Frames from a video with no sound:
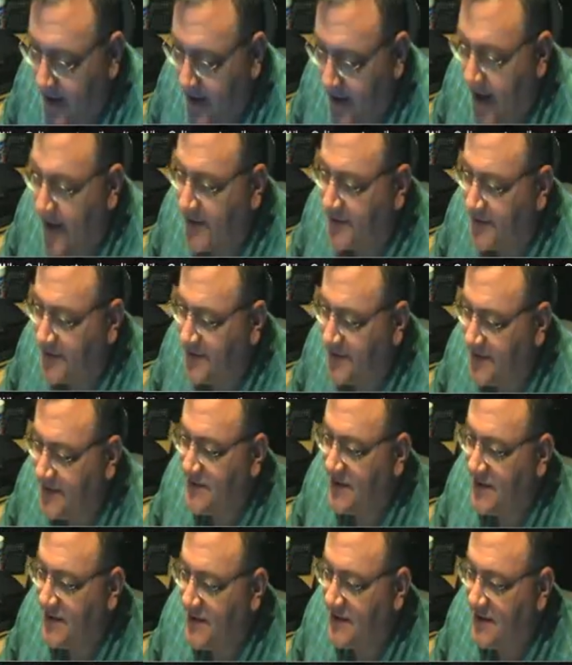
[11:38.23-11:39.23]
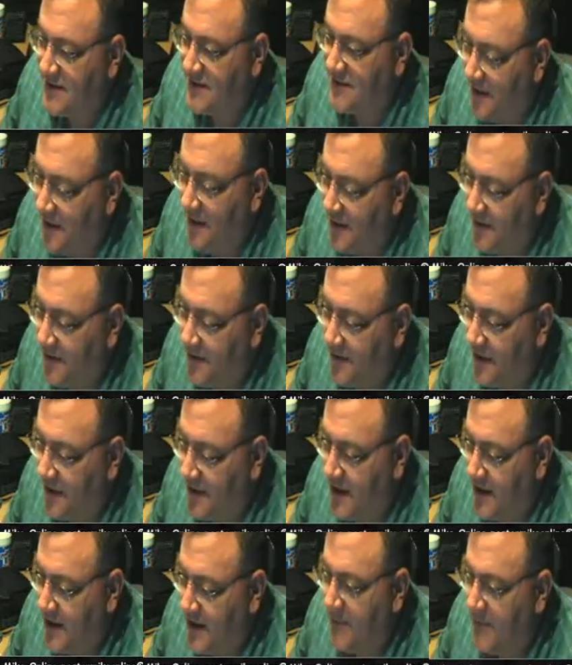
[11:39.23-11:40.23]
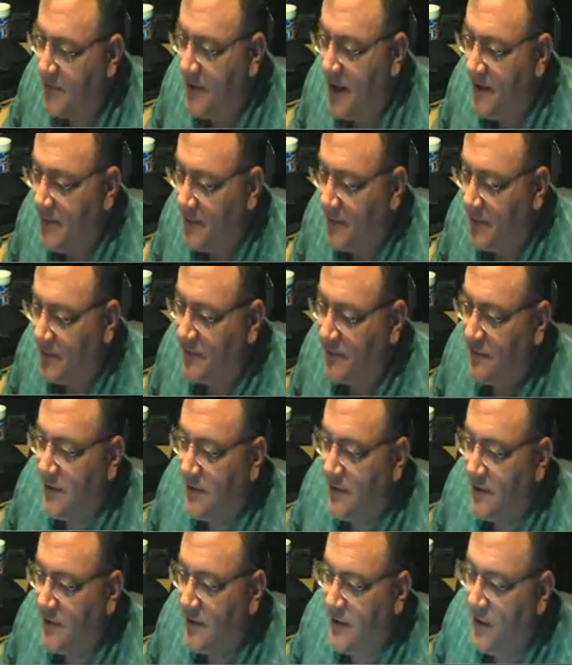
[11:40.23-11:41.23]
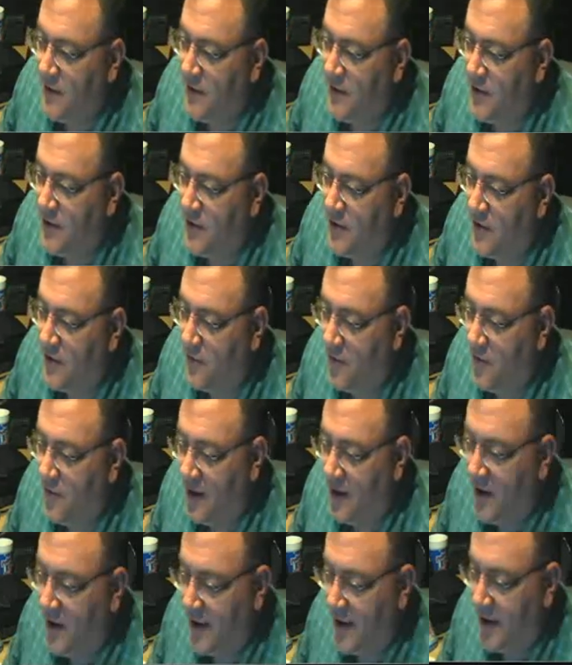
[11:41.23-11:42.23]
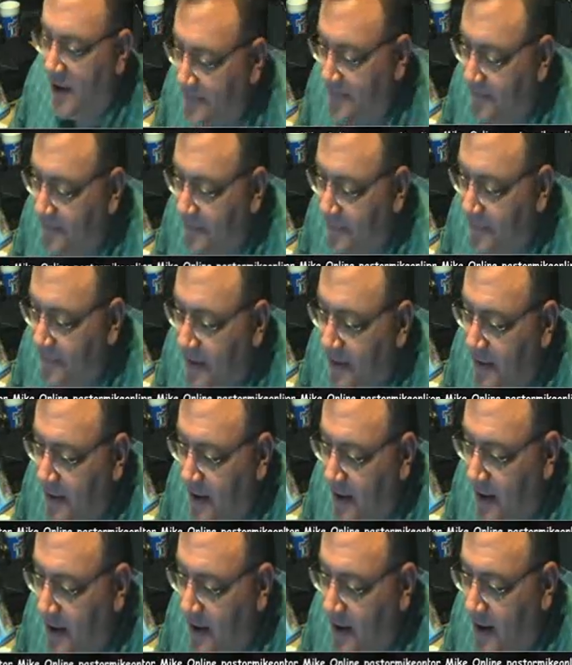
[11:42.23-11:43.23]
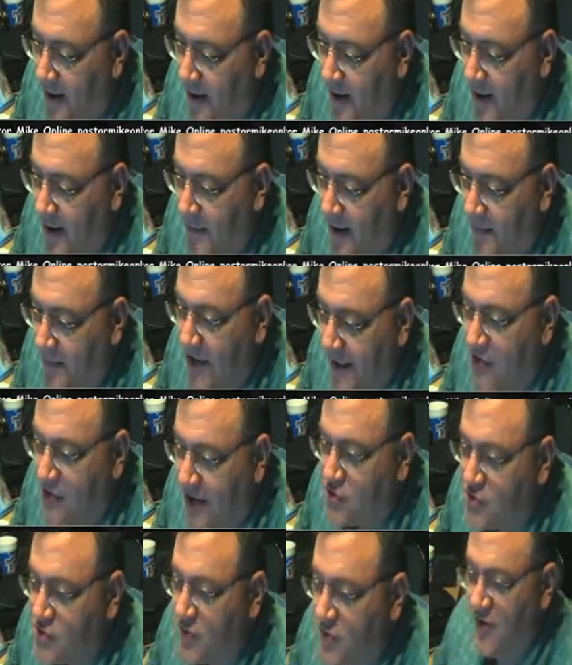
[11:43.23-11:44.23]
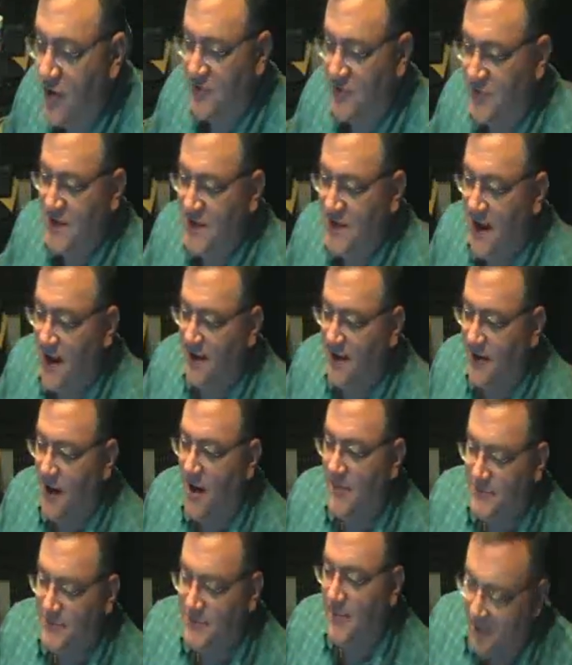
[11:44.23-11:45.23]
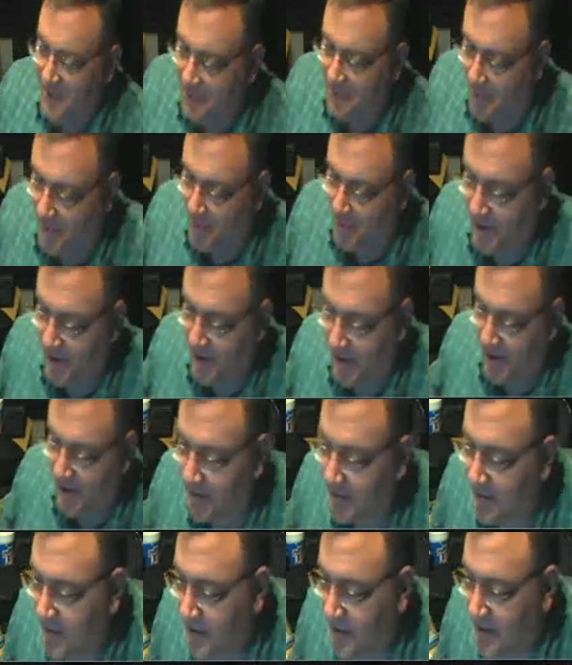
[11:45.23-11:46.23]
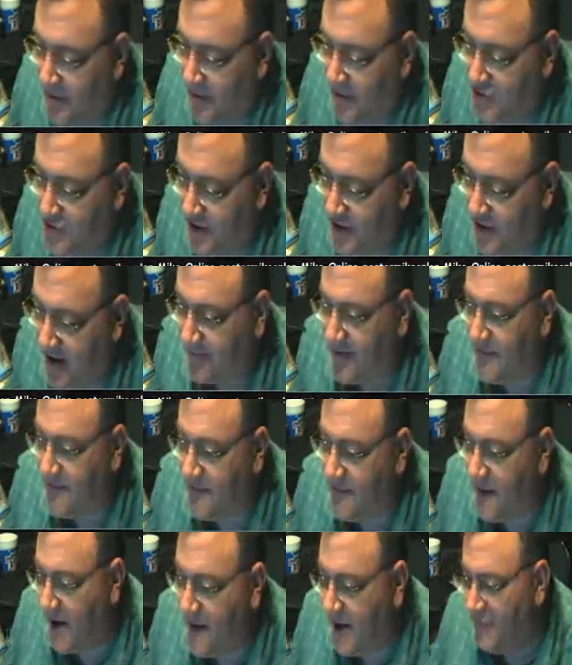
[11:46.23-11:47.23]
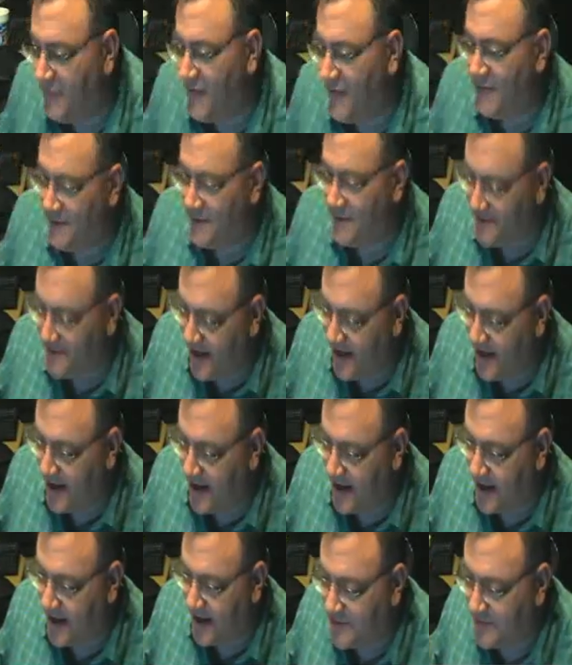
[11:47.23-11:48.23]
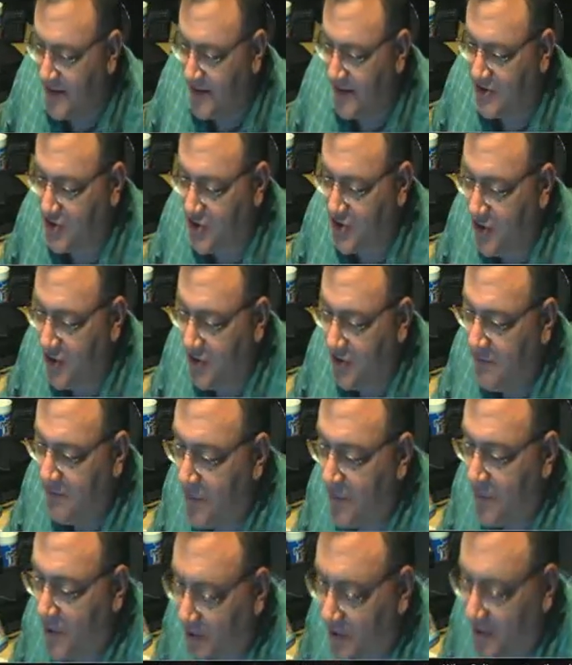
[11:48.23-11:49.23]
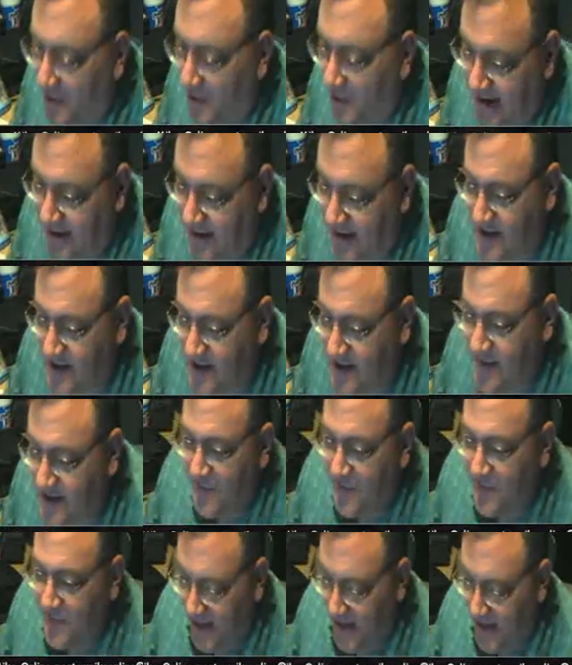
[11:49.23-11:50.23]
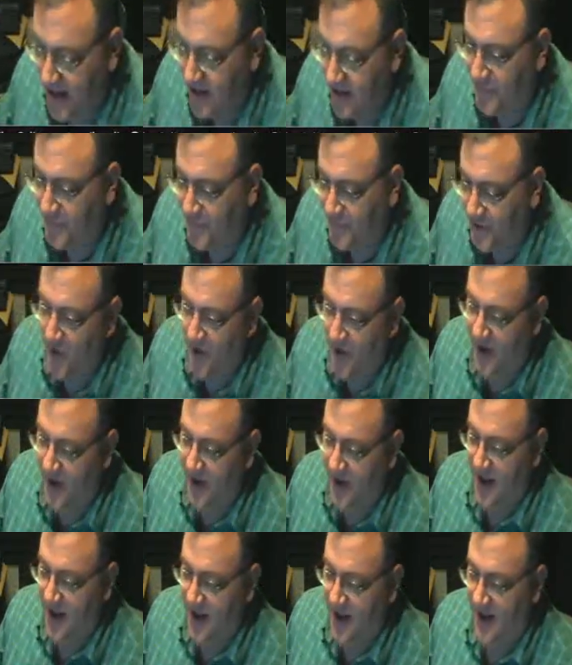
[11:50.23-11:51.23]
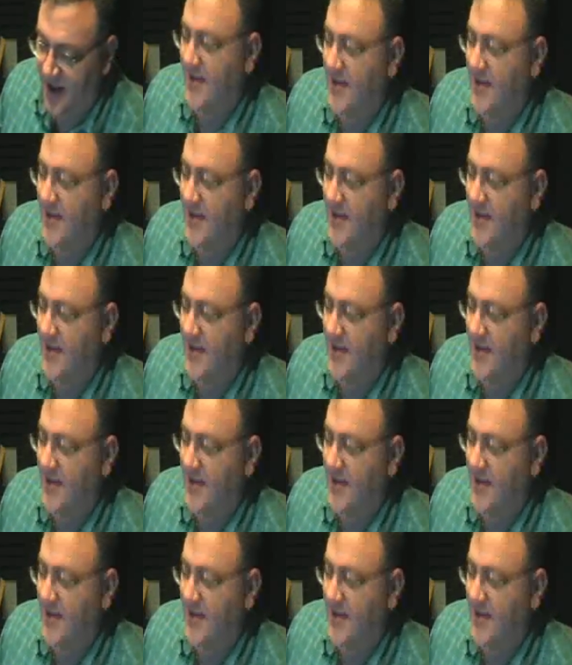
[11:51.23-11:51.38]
Pakistan says uh, uh, keep your Bible. We don't want it. Um, naturalnews.com is reporting genetically modified mosquitoes may soon be released in Florida.